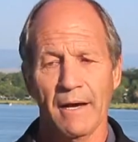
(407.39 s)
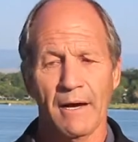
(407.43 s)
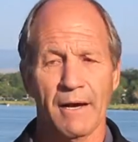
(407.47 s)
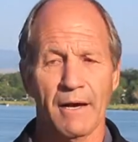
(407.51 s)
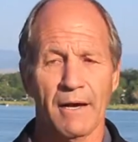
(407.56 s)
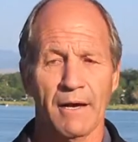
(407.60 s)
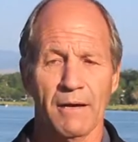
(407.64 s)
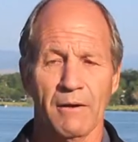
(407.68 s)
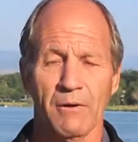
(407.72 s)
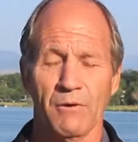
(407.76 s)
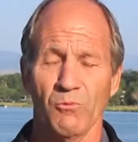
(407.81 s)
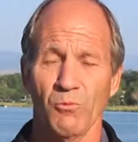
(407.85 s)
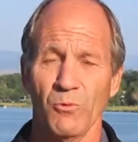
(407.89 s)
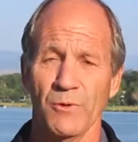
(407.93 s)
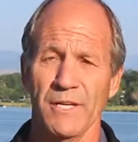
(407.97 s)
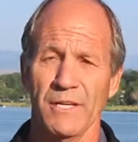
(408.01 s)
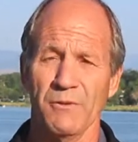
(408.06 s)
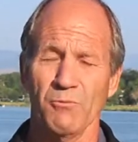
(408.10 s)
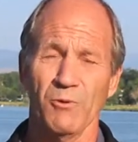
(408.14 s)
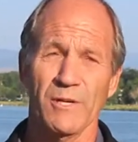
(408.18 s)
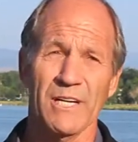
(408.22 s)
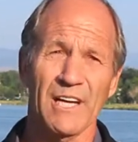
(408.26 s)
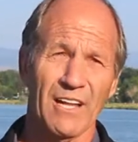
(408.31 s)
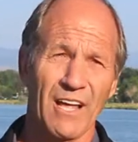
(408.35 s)
Uh,
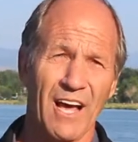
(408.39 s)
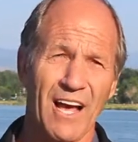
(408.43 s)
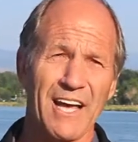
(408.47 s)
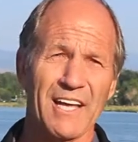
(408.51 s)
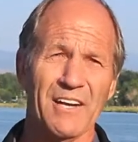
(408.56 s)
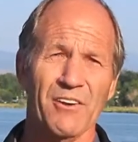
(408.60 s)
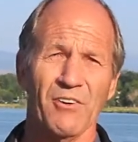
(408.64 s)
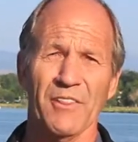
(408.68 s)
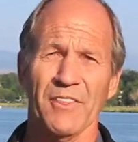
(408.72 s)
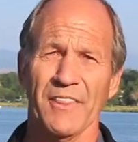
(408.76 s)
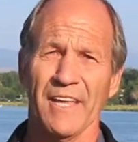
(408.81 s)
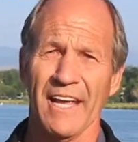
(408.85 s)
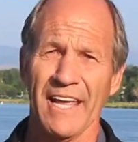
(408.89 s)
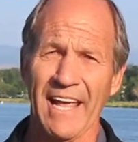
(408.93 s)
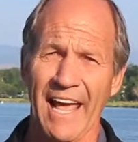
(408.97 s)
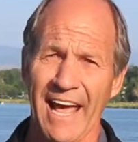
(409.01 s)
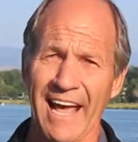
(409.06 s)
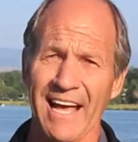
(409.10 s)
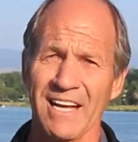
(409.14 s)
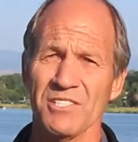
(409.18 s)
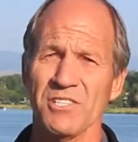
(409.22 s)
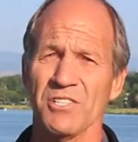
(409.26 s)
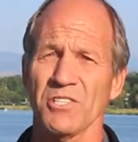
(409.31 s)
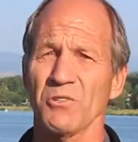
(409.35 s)
we relied on the
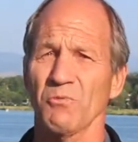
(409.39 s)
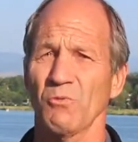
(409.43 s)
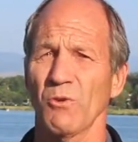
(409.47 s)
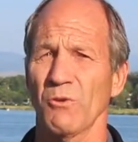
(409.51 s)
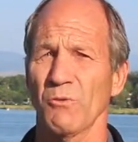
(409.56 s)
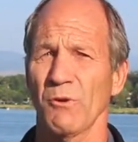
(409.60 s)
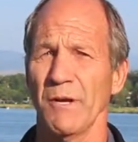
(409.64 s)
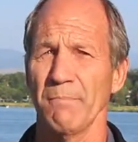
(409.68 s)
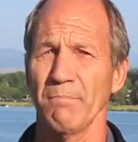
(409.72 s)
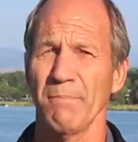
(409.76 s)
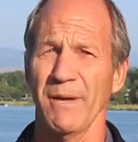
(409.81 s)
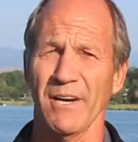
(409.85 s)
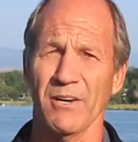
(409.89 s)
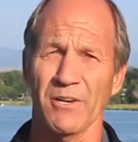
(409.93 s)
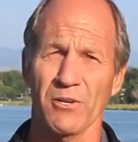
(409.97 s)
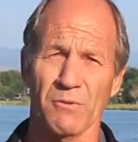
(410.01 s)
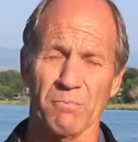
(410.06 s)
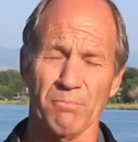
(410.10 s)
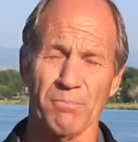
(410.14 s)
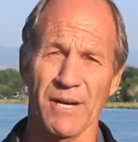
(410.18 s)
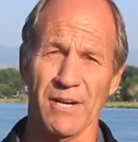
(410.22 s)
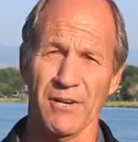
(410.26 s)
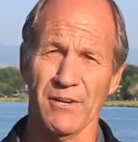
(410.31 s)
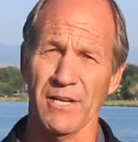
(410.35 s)
caches where we
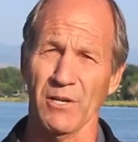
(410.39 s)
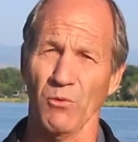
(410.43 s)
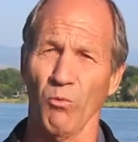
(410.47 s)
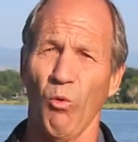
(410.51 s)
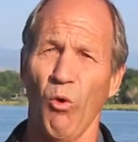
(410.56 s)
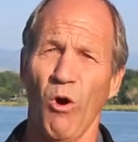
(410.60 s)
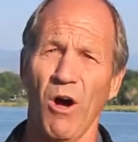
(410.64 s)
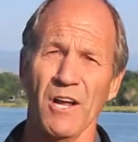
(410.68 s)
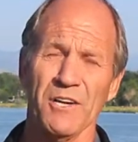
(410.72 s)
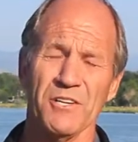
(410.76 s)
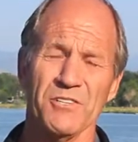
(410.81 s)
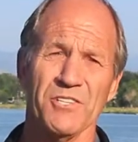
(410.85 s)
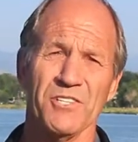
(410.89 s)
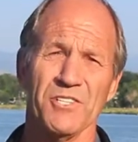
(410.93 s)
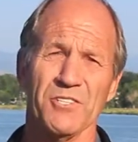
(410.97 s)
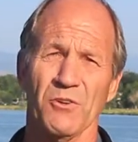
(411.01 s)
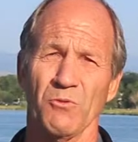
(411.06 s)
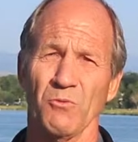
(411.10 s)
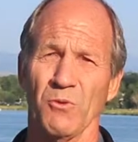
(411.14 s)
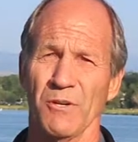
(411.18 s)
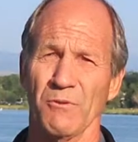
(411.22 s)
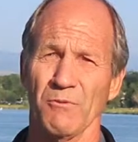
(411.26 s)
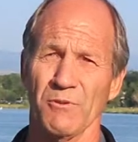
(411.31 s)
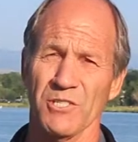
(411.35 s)
buried water,
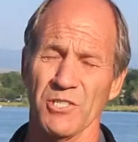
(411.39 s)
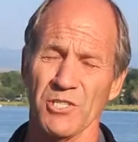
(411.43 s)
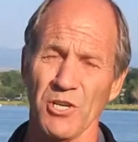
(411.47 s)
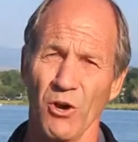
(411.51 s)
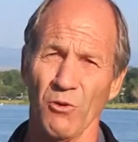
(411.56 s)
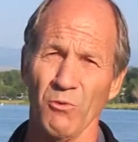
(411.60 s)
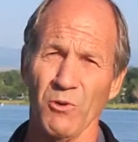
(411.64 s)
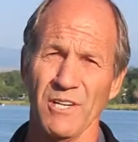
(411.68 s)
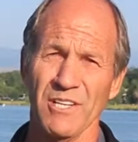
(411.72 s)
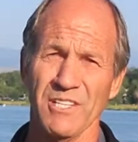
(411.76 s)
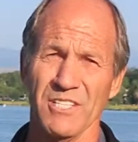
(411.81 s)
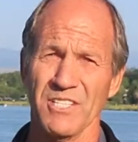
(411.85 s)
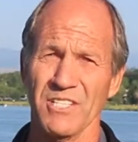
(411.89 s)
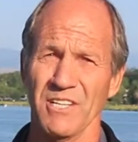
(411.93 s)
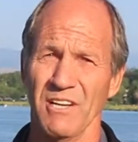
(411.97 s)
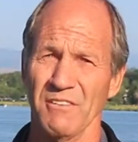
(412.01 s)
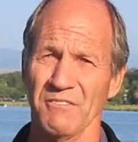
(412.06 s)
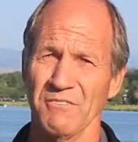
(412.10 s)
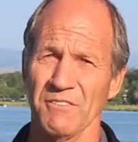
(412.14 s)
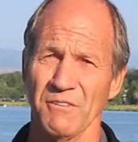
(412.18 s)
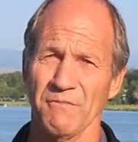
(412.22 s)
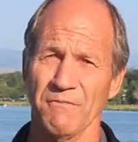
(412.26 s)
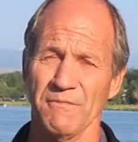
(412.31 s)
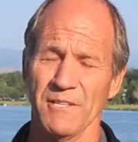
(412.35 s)
so we were totally
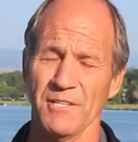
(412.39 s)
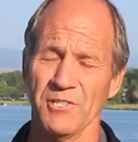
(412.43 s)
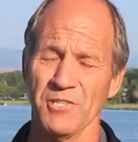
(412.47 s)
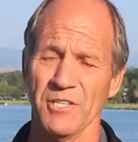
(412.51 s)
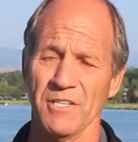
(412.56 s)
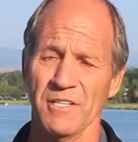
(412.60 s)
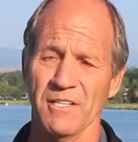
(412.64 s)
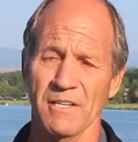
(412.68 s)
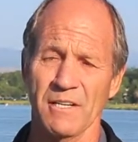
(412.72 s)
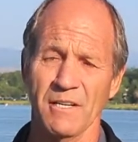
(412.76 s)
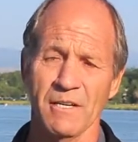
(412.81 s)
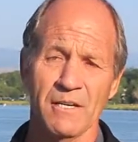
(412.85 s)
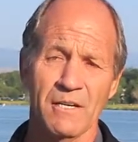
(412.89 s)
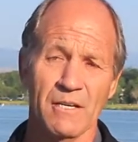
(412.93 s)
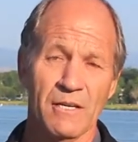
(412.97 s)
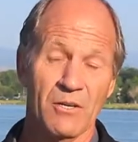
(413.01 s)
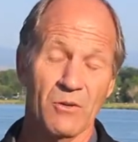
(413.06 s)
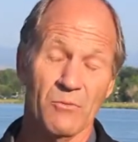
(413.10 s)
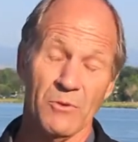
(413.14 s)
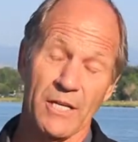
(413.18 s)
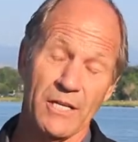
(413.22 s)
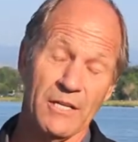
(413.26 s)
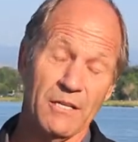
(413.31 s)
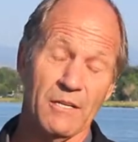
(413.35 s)
self sufficient.
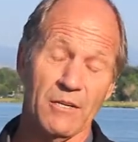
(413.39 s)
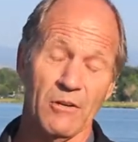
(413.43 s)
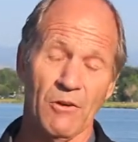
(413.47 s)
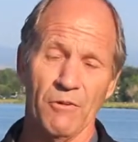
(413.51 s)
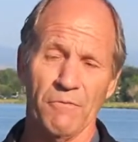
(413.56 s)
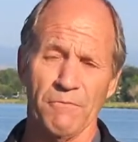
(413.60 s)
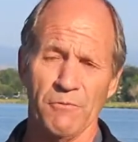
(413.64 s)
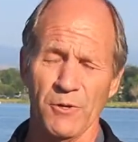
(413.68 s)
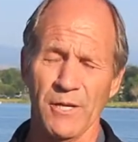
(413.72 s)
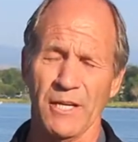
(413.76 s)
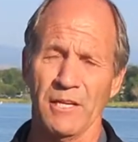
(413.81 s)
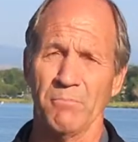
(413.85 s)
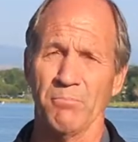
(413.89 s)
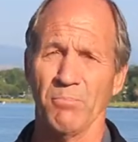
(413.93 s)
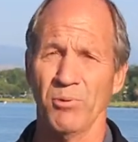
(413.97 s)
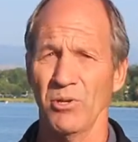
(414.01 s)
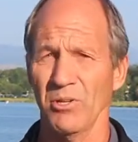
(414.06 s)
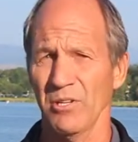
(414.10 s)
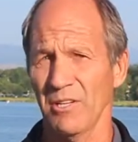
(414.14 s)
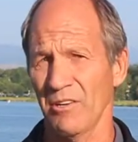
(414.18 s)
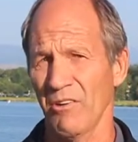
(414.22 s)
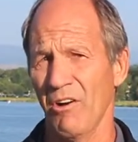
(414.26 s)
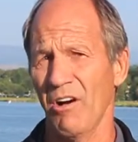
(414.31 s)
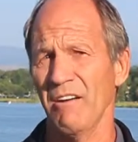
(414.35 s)
We didn't know if we could
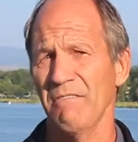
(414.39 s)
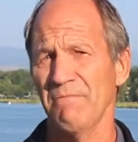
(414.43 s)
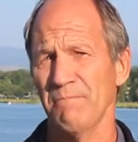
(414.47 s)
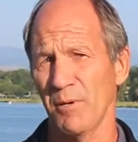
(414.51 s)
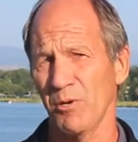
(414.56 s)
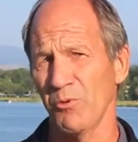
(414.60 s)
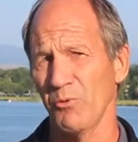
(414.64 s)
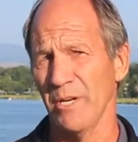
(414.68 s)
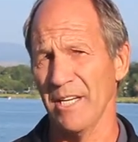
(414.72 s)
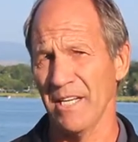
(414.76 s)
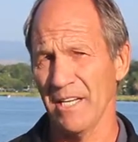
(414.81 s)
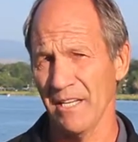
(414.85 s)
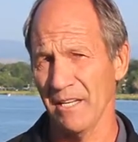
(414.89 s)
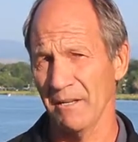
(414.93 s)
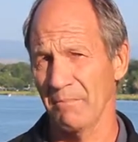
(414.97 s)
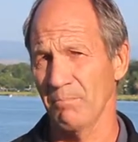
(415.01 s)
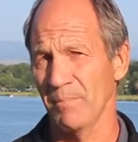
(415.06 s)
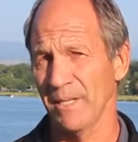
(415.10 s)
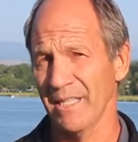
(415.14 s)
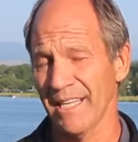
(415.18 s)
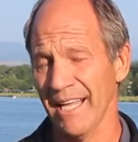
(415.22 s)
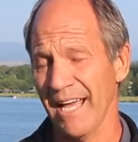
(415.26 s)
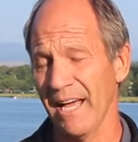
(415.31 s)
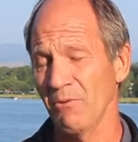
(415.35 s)
pull it off, but we
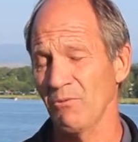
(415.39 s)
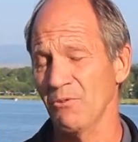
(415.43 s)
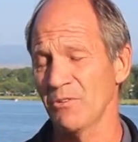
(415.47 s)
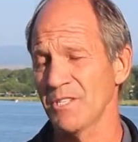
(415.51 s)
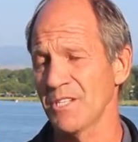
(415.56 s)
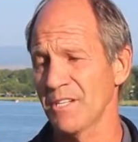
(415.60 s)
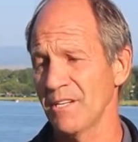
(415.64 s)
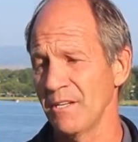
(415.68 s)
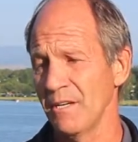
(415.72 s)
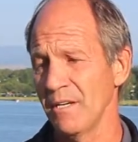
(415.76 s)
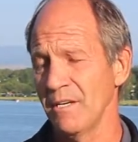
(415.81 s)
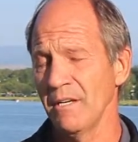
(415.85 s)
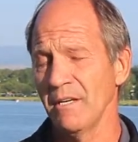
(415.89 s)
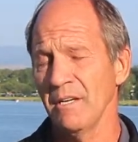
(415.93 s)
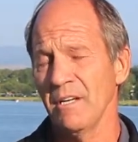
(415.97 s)
did. But that was